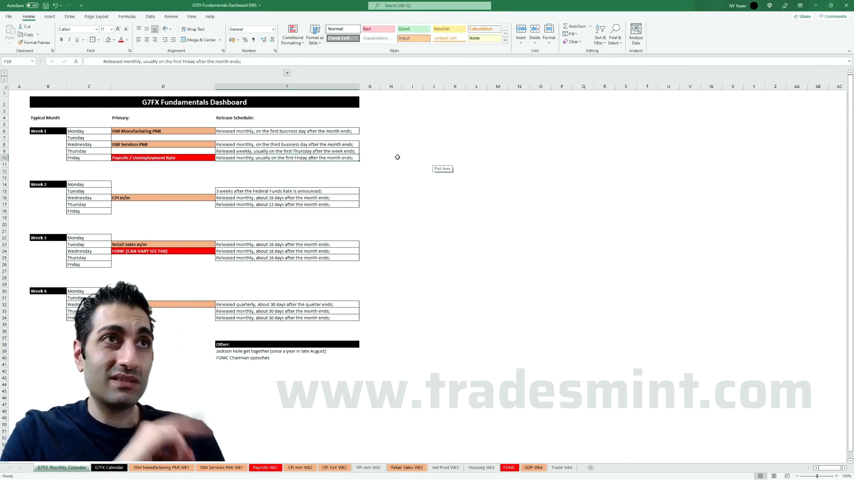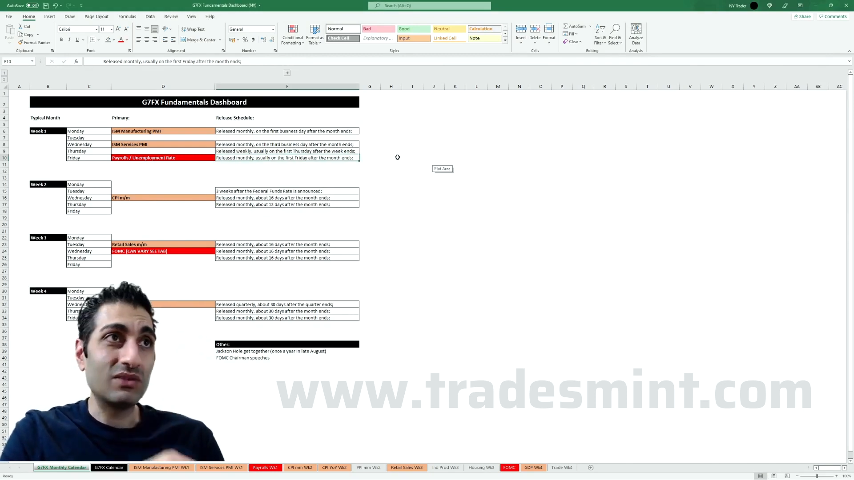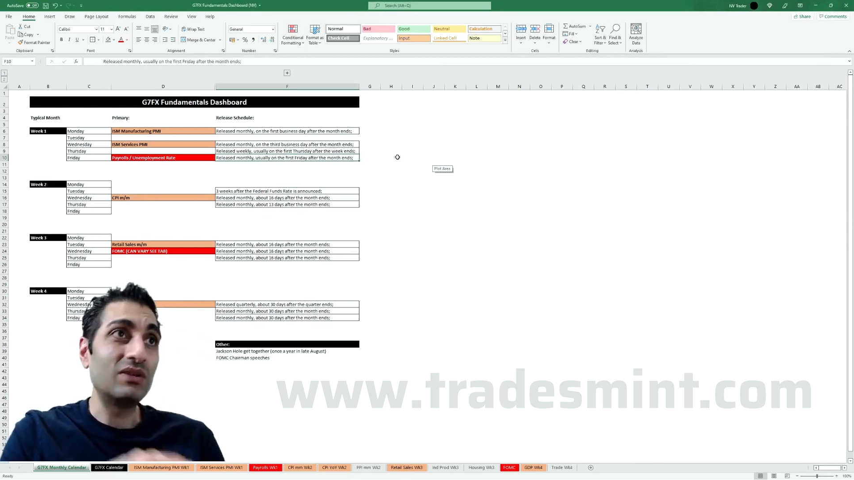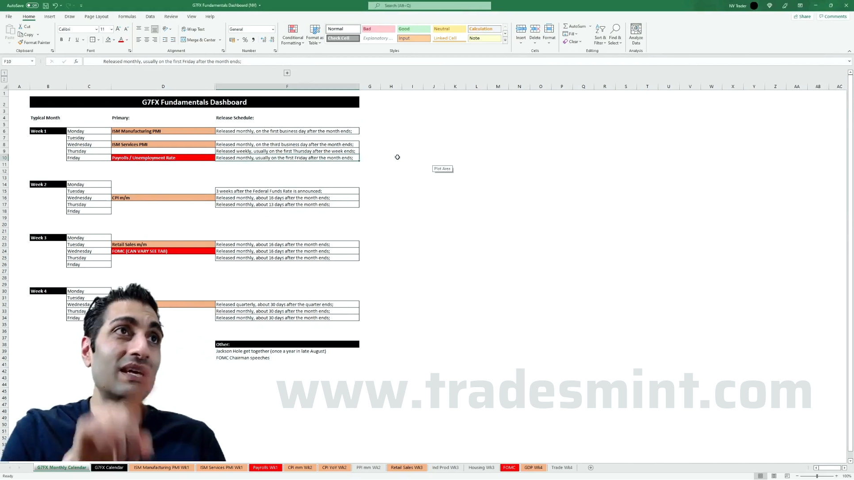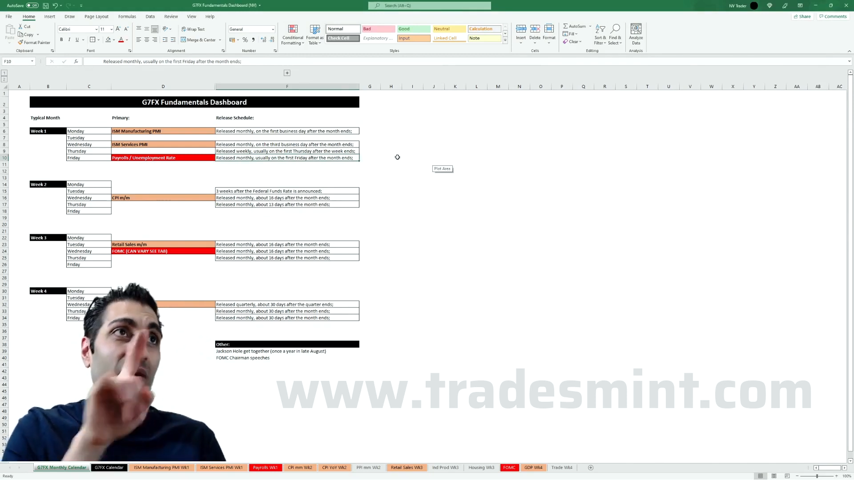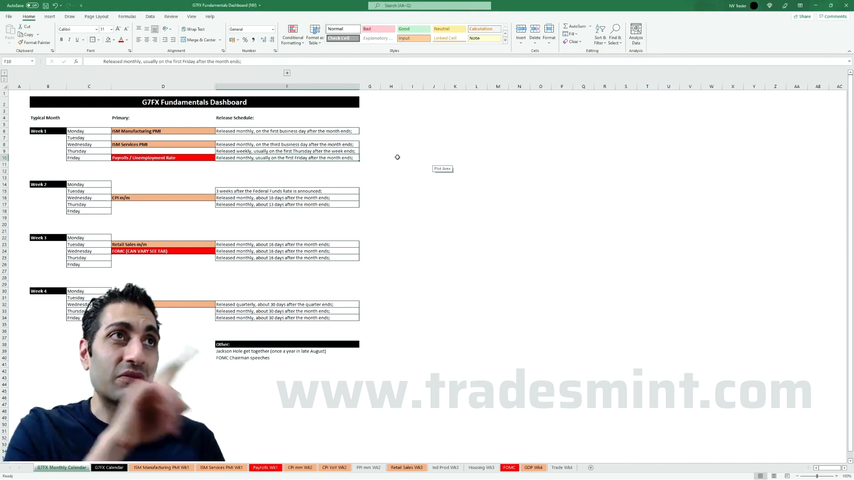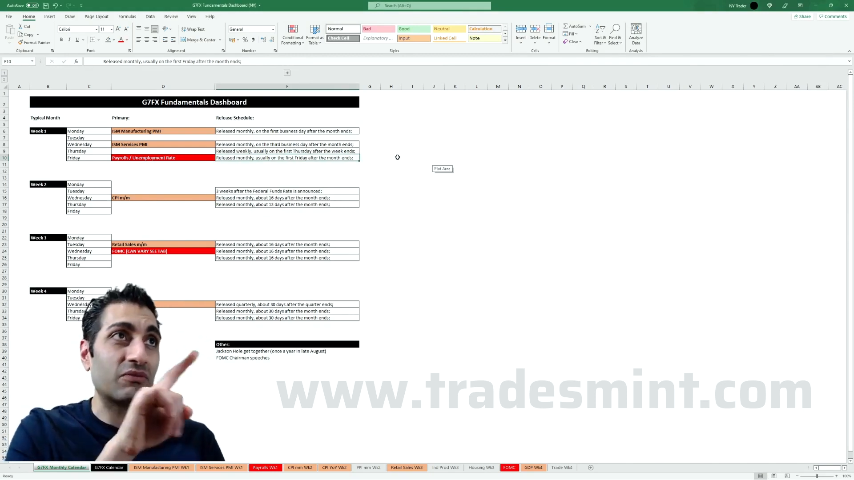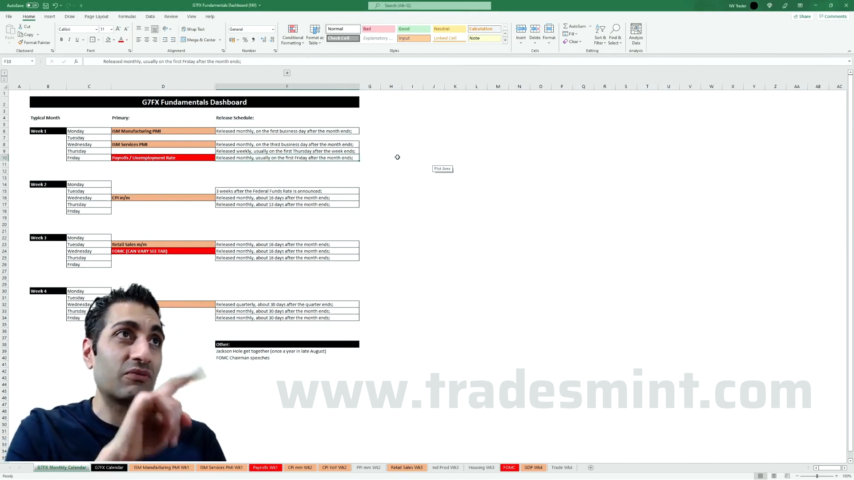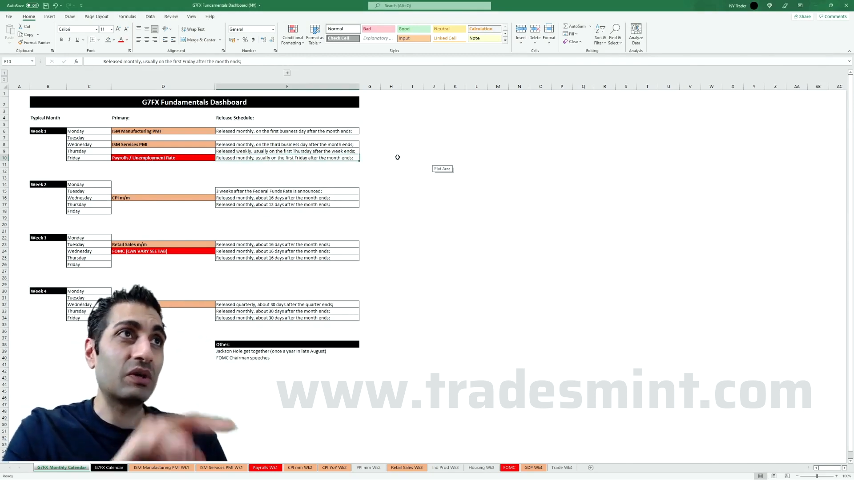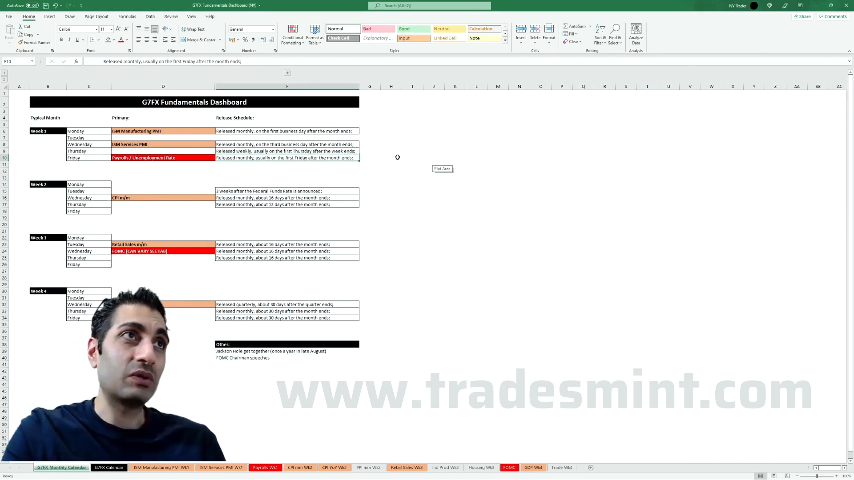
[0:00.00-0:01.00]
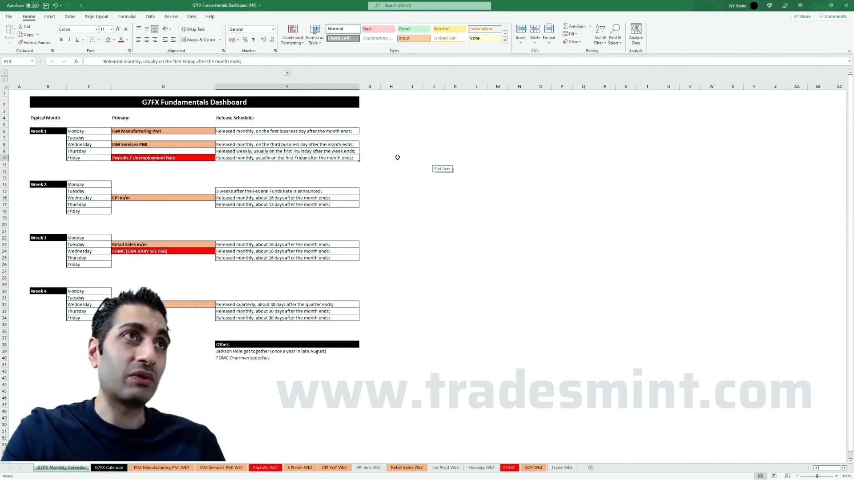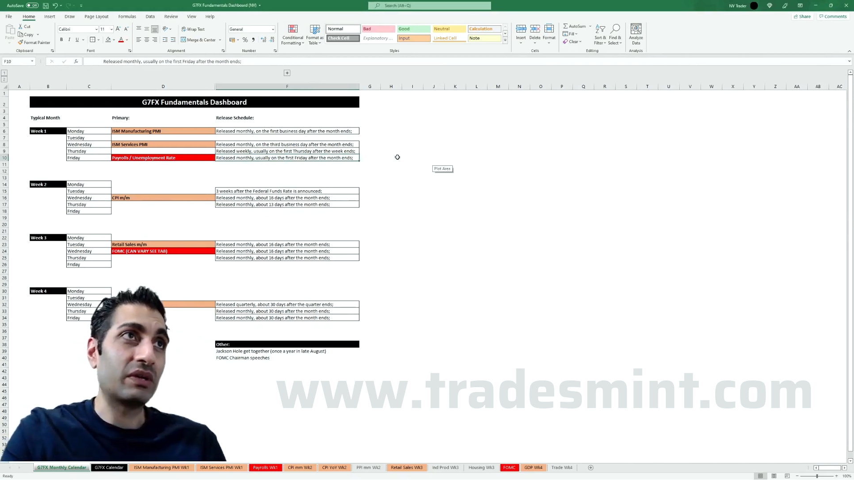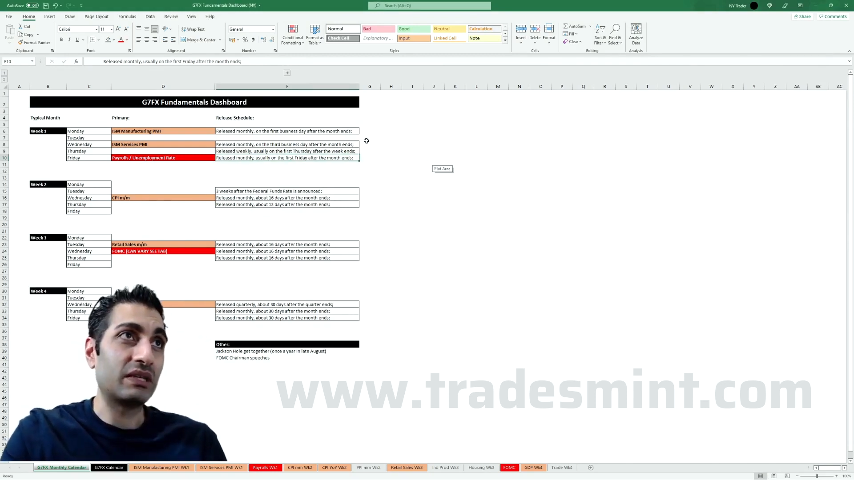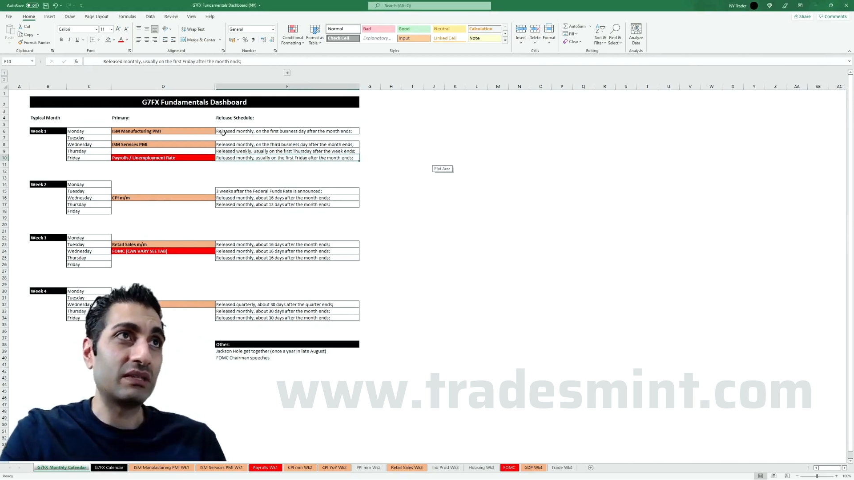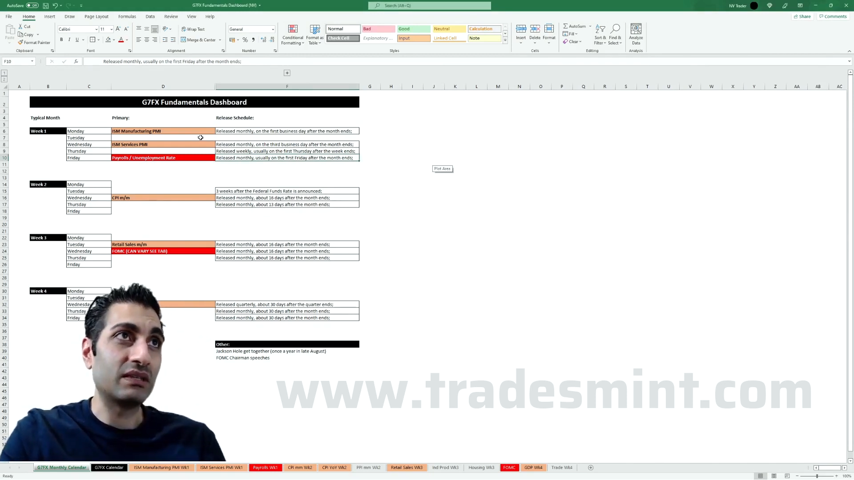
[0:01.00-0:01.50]
you're now even further
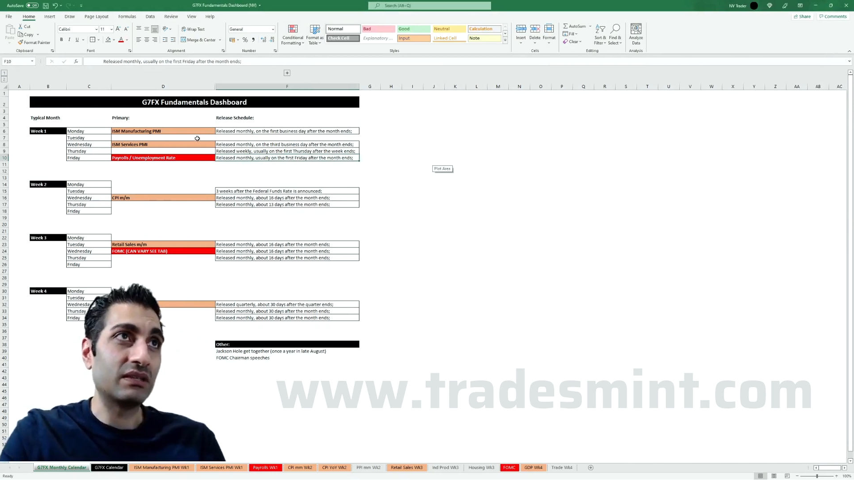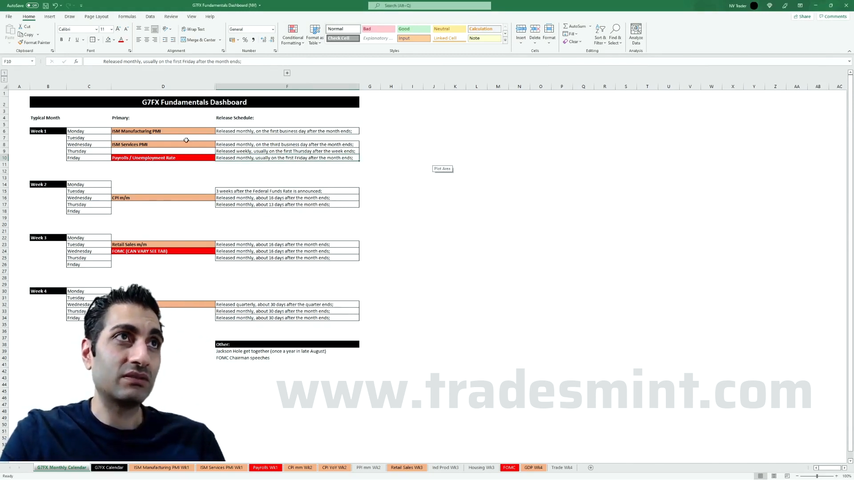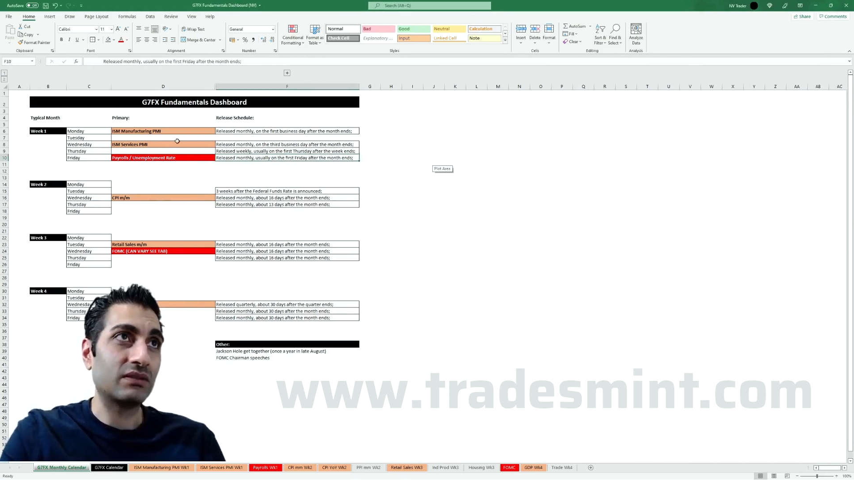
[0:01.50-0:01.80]
ahead than this,